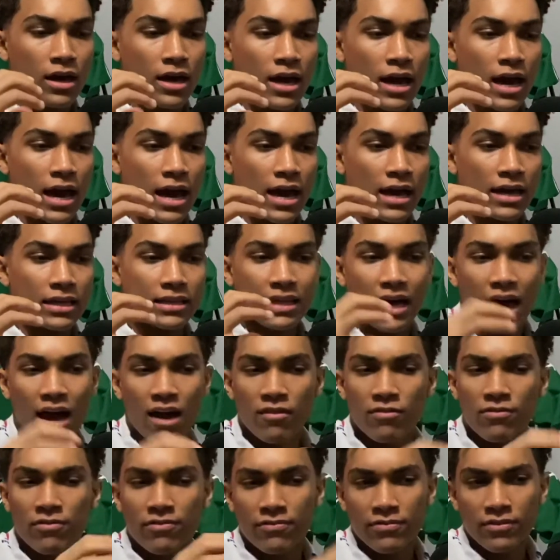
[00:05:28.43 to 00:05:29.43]
And I
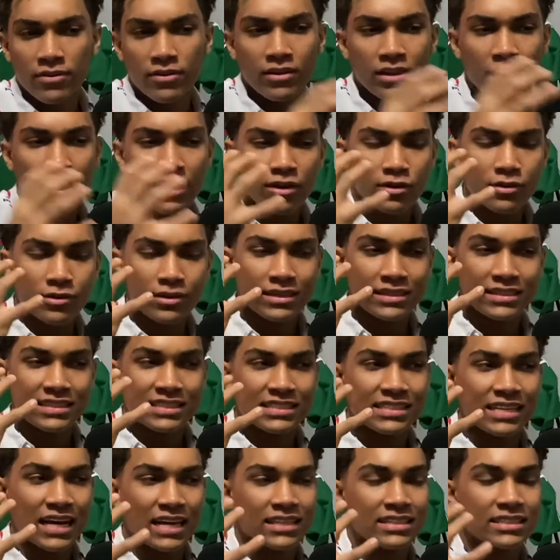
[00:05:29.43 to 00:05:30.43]
feel like you can
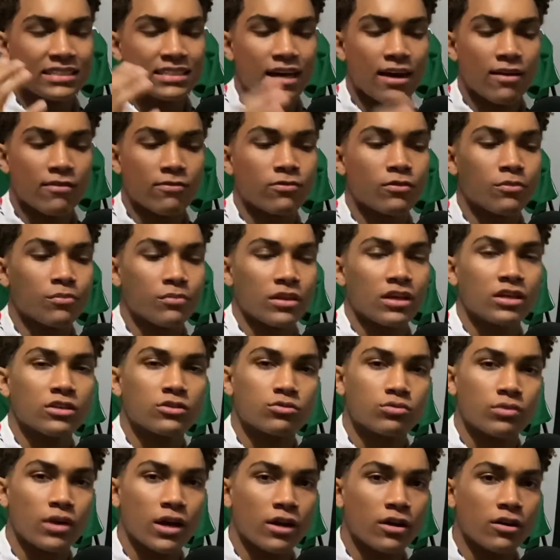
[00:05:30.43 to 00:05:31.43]
sense that from
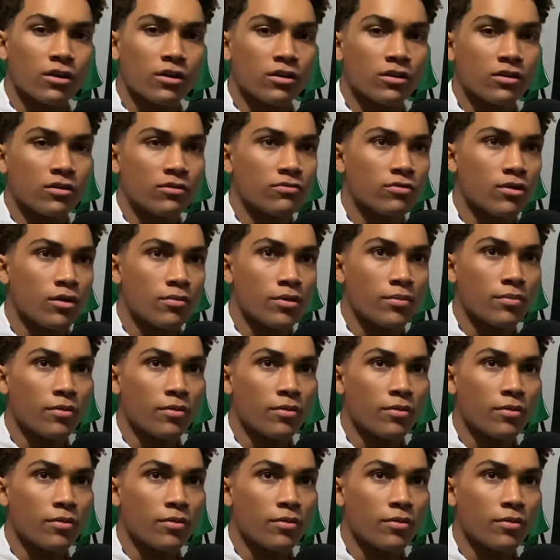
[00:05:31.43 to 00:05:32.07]
this record, you feel me?